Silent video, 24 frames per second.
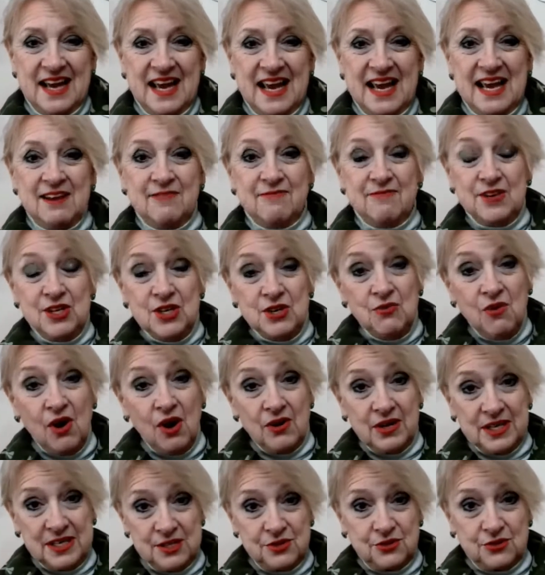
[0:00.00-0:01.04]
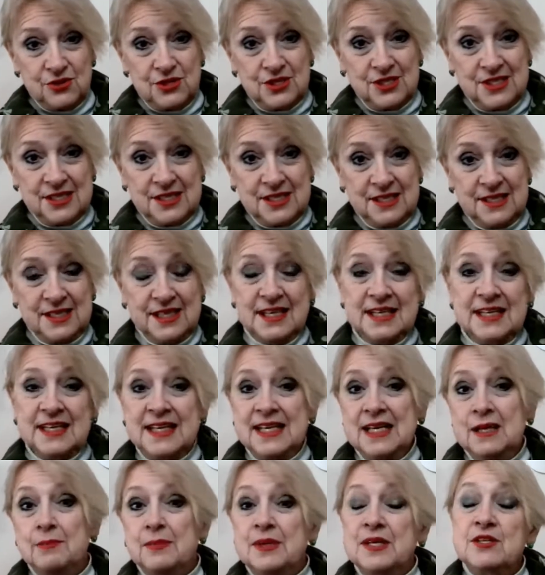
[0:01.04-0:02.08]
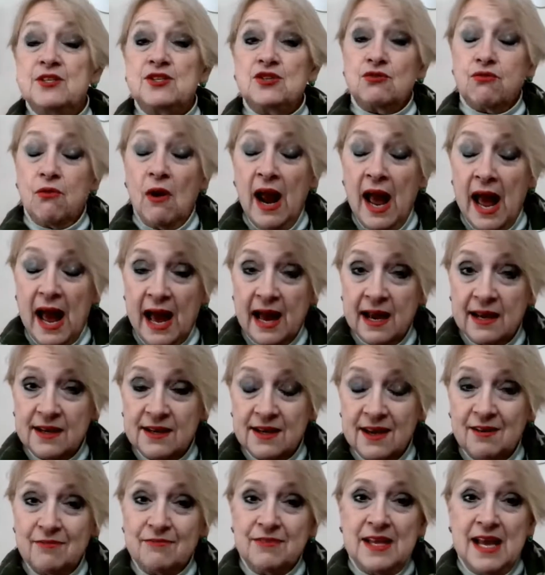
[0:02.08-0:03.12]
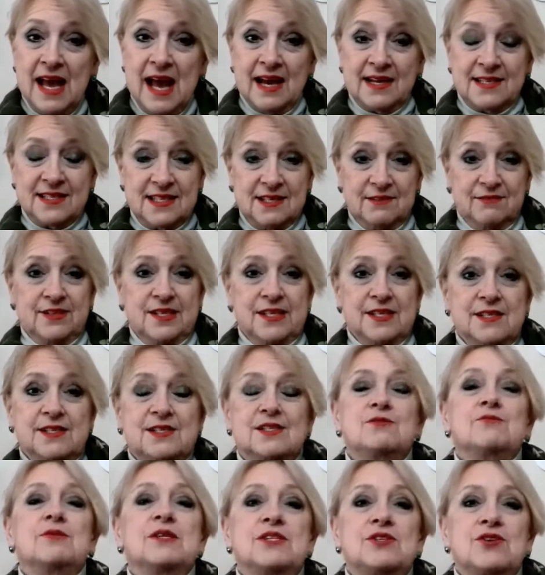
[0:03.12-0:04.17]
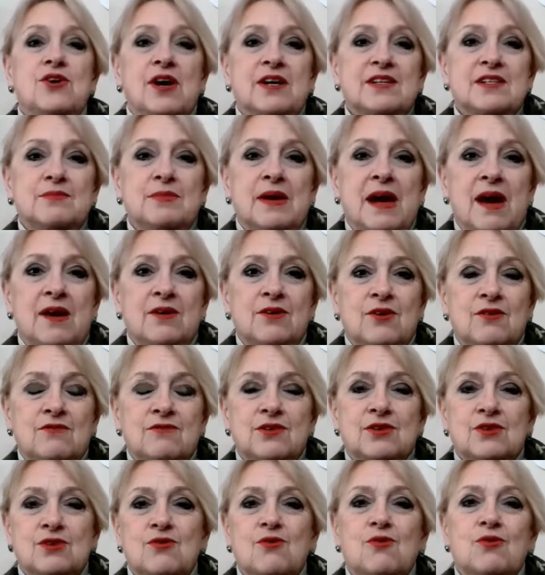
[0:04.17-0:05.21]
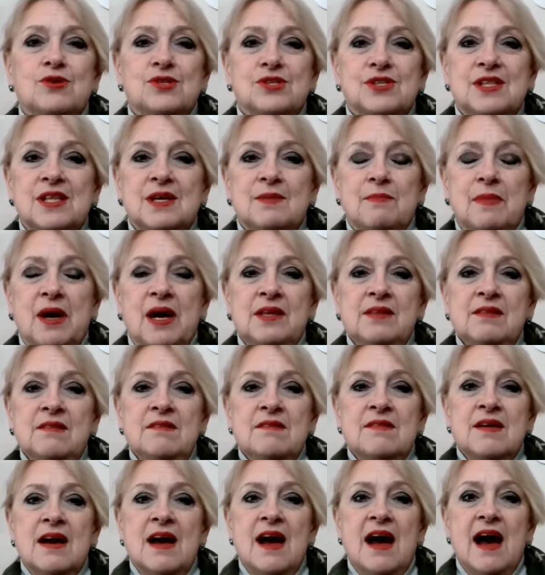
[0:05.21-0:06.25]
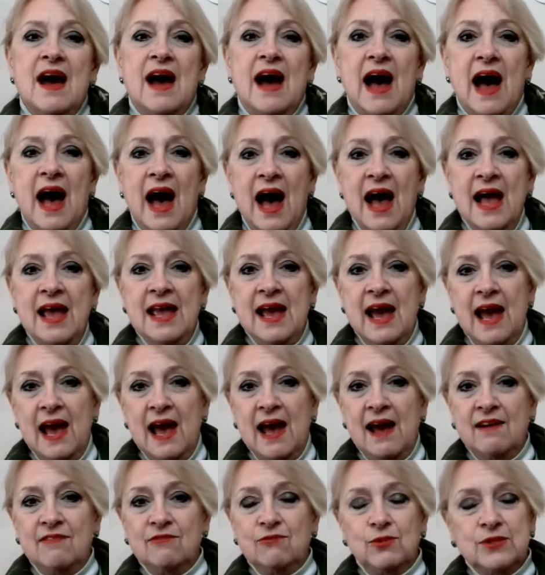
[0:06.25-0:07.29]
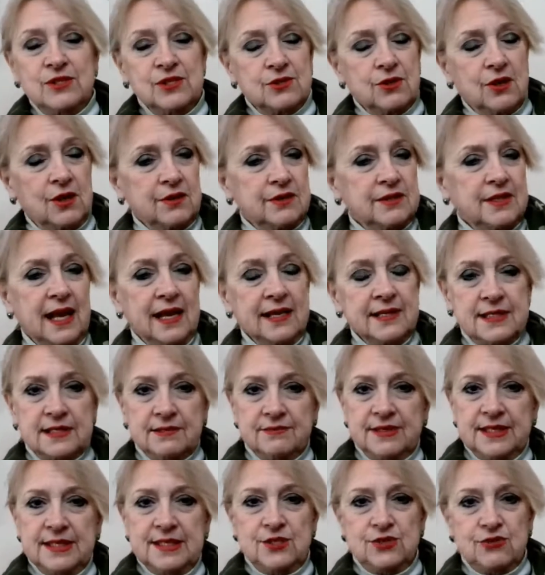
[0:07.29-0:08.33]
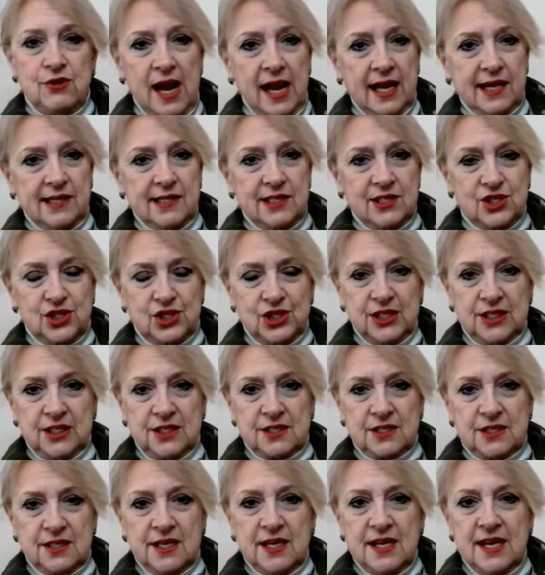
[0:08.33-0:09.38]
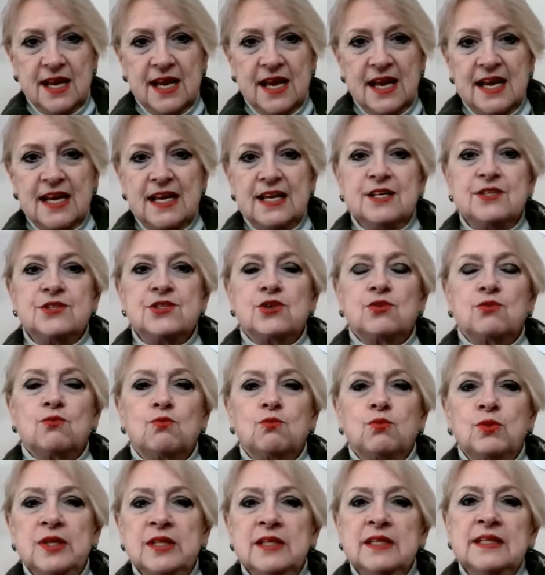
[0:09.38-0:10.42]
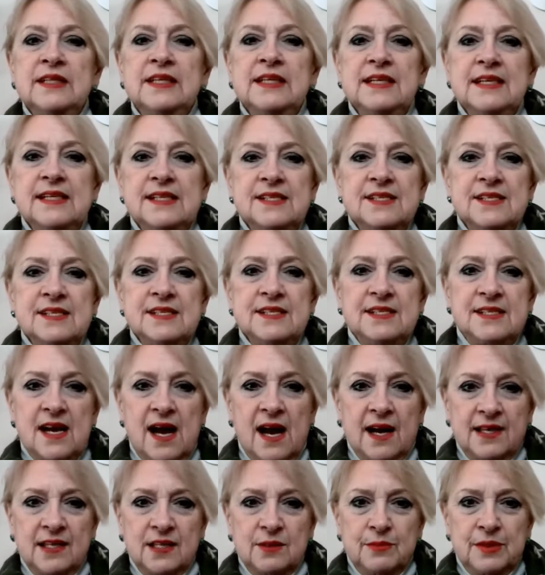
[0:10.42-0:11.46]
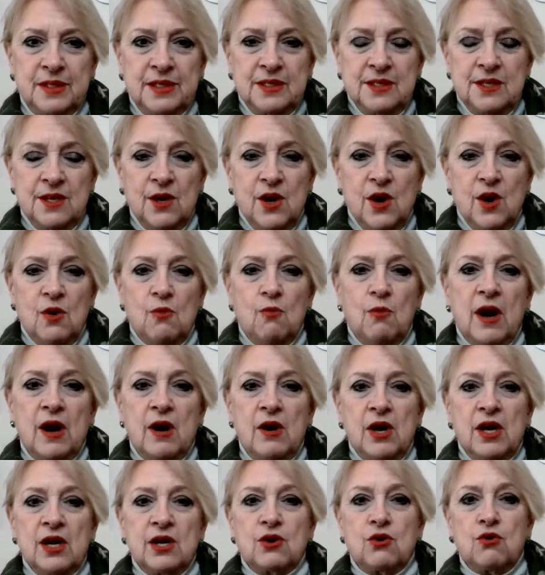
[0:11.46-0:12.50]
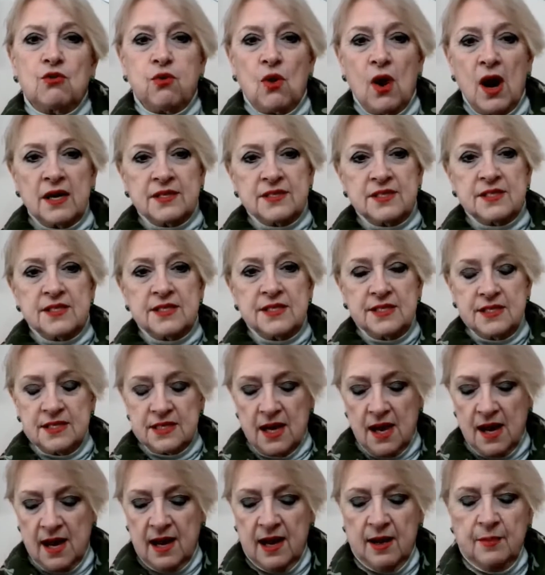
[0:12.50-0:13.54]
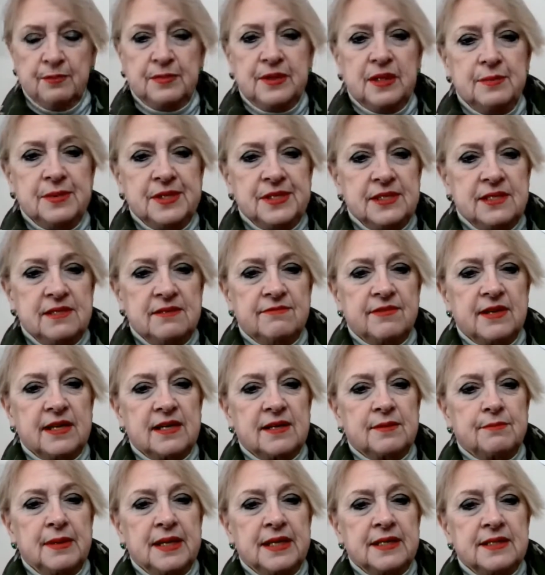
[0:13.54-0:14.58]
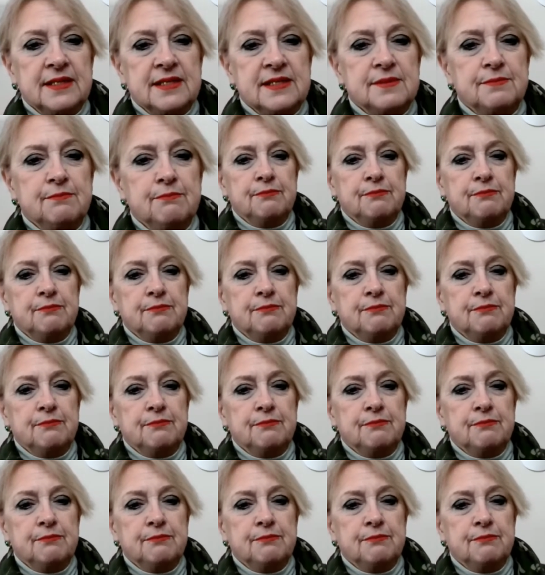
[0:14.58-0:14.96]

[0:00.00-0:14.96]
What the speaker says: If you are interested in keeping track of the activities that we talked about over the course of the month, I have what's called an activity tracking sheet. It's a really easy document where across the top, let me see if I can make this